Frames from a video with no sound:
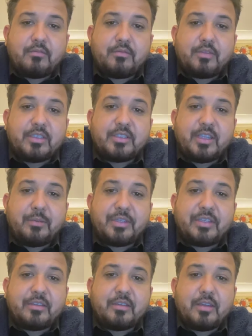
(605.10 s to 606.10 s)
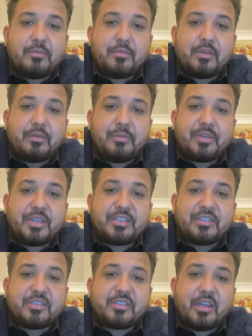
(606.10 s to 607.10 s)
these
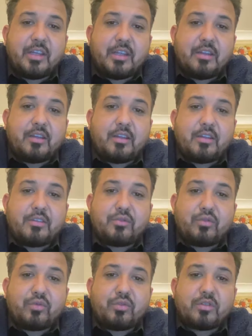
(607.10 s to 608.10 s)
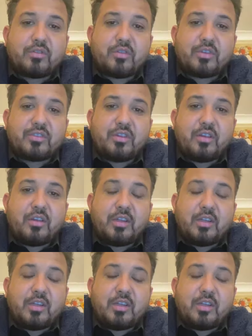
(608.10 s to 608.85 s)
limitations to go across the